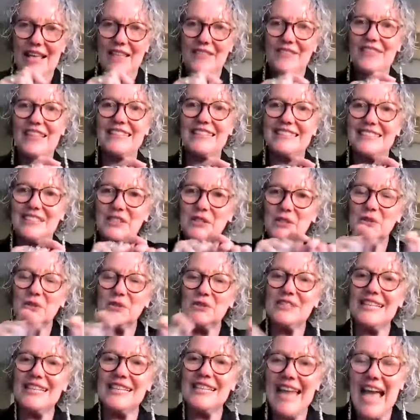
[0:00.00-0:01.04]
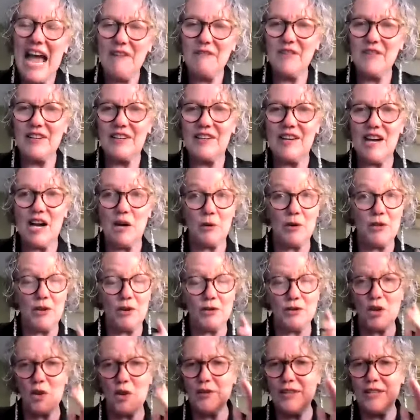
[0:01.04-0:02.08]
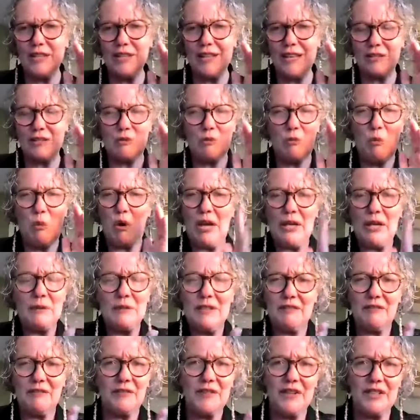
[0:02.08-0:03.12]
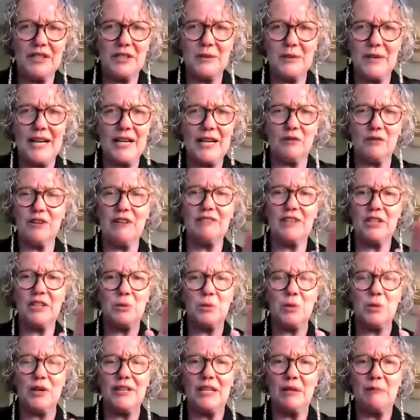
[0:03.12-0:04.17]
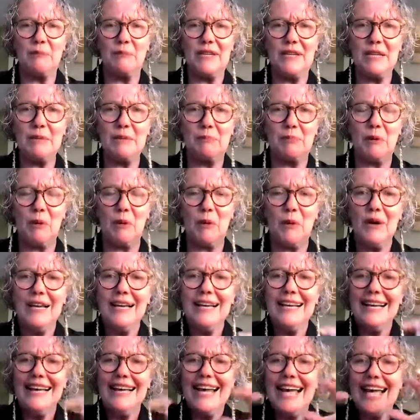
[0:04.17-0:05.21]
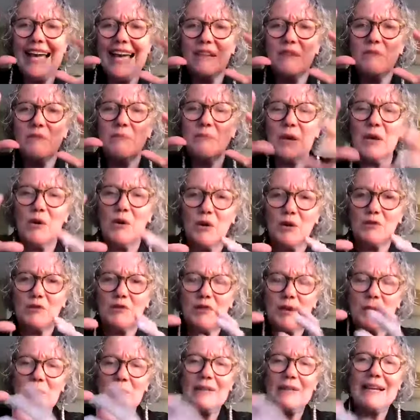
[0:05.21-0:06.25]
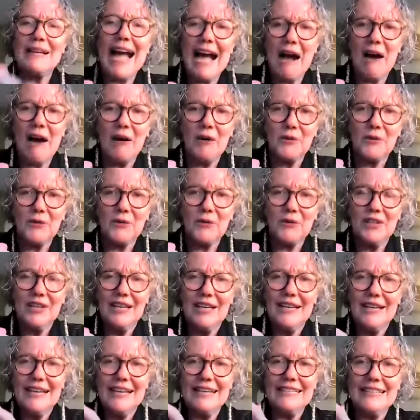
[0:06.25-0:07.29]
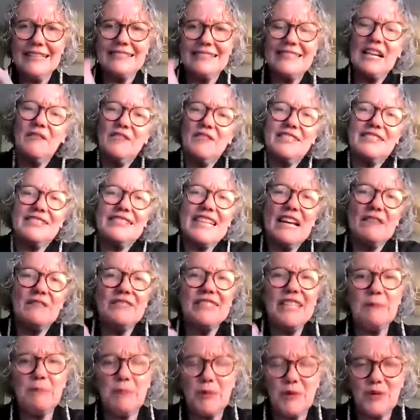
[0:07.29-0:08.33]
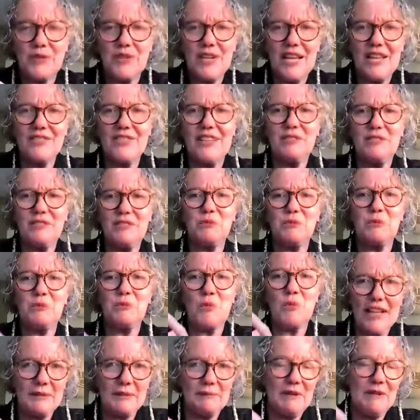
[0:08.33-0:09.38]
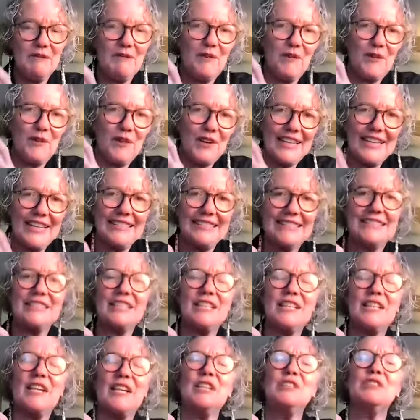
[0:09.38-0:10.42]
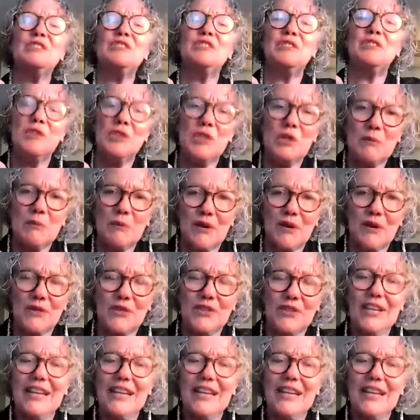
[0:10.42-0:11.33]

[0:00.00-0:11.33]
that's used in Africa where there's only like one refrigerator for every 20 people and milk from cows instead of the 70% that rots before it gets to consumers,